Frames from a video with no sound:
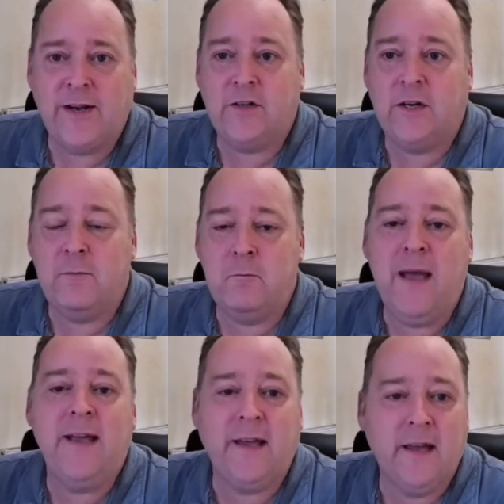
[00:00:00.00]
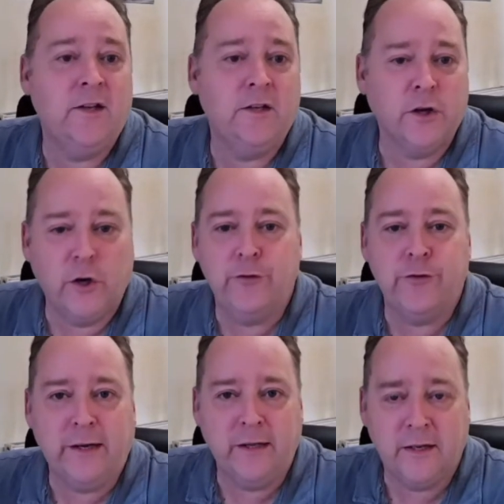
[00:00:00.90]
things can actually make it
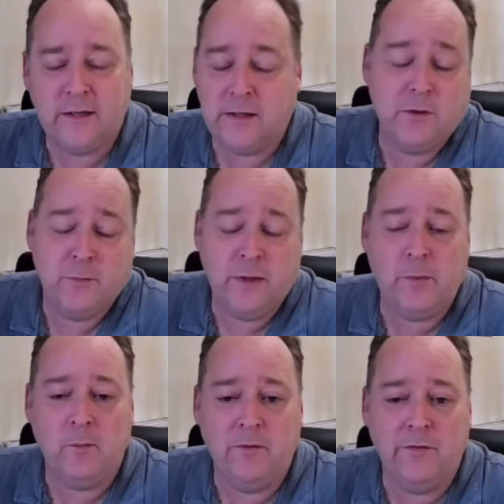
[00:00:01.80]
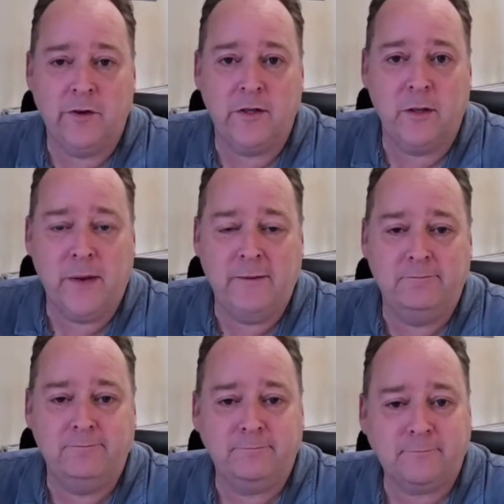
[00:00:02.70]
into the country. That seems to be the problem for us at
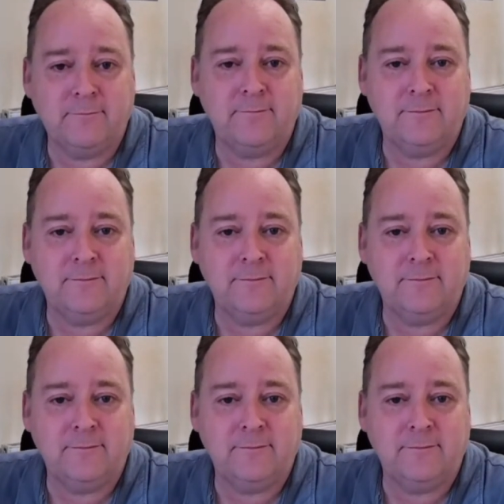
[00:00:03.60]
the minute.